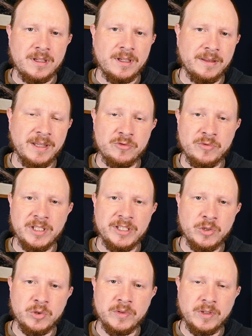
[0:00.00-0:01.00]
And that's really
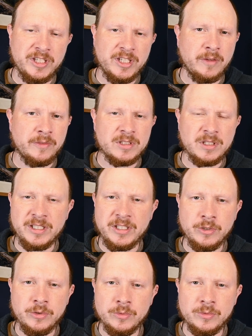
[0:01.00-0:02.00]
useful. You can obviously
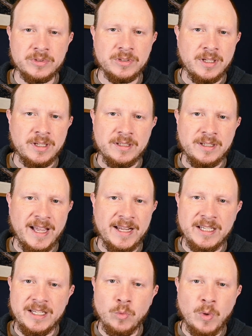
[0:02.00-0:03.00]
use
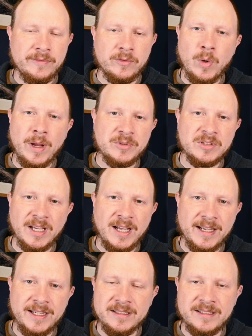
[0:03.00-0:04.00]
any weather
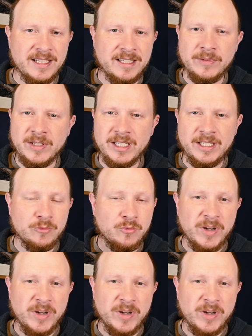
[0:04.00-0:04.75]
website, TV,